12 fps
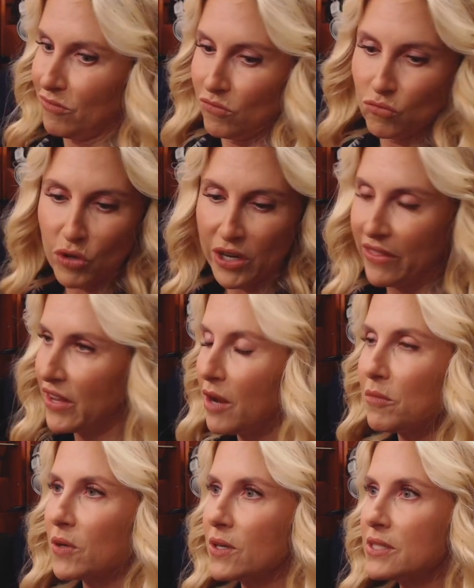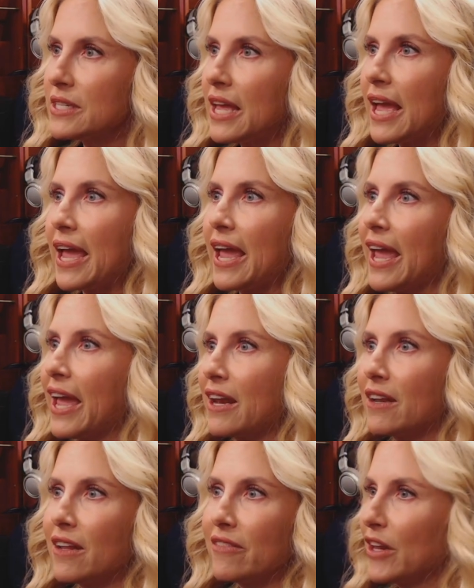running the numbers.
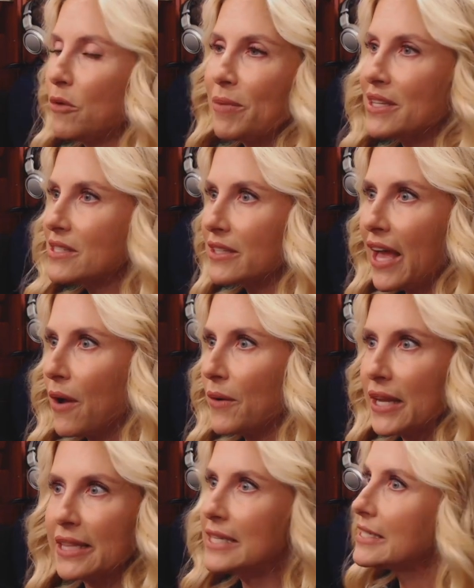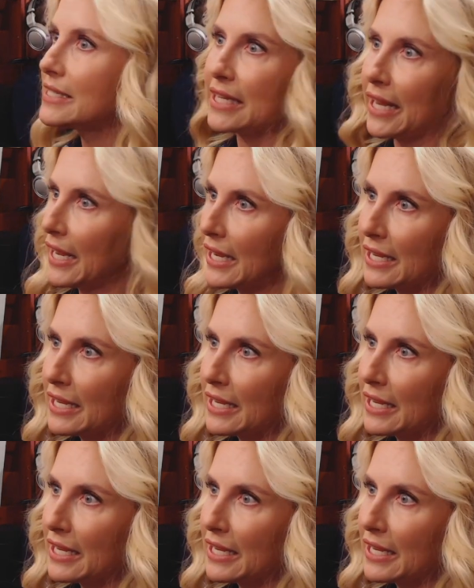And they don't pencil out in this city.